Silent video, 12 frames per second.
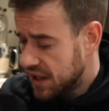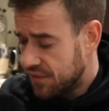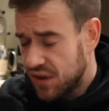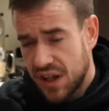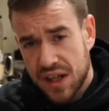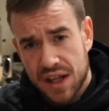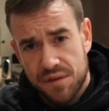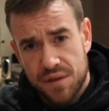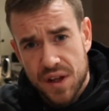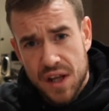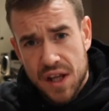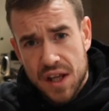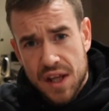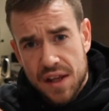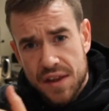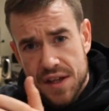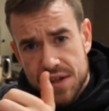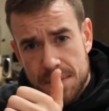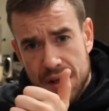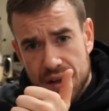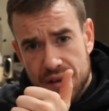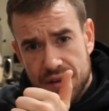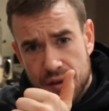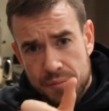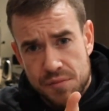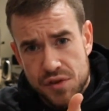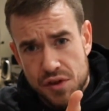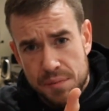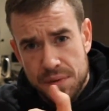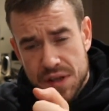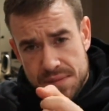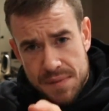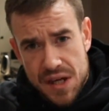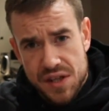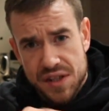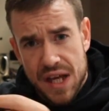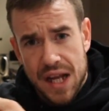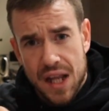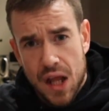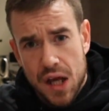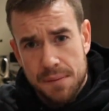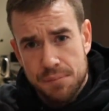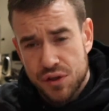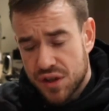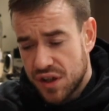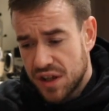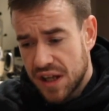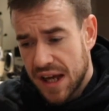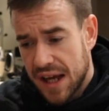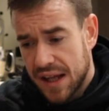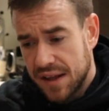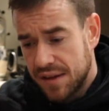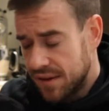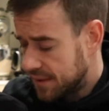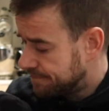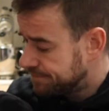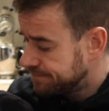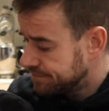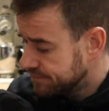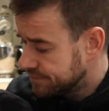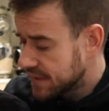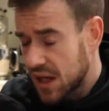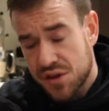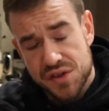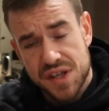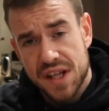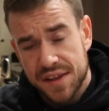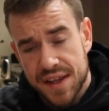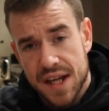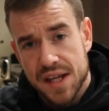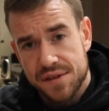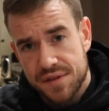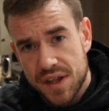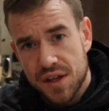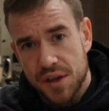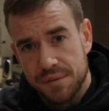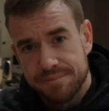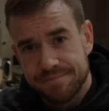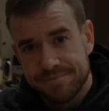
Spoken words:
If you can give this a big thumbs up and smash that like button, and I'll see you in the next video.